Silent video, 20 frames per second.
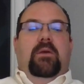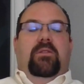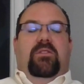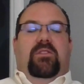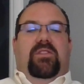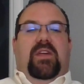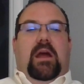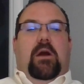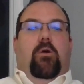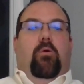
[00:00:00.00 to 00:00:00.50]

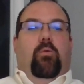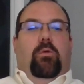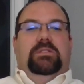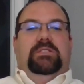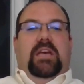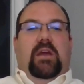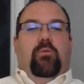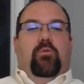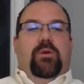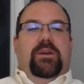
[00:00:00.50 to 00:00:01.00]
There
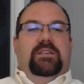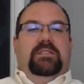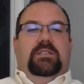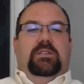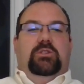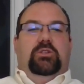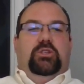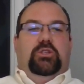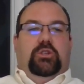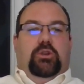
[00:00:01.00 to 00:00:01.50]
was a
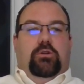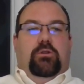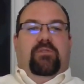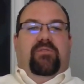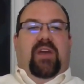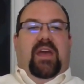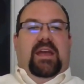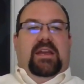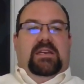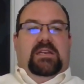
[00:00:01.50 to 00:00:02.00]
recent
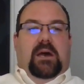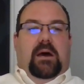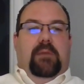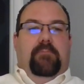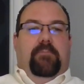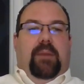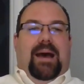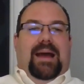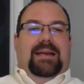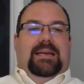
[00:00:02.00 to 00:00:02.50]
survey
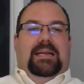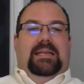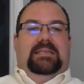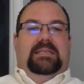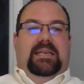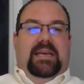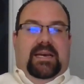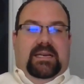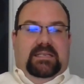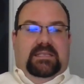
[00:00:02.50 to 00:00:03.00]
done by
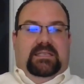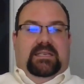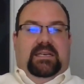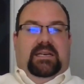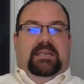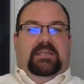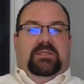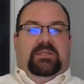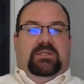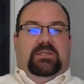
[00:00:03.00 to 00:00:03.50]

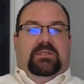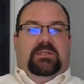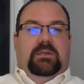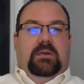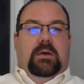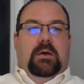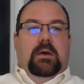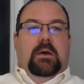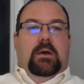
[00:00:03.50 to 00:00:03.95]
Natixis,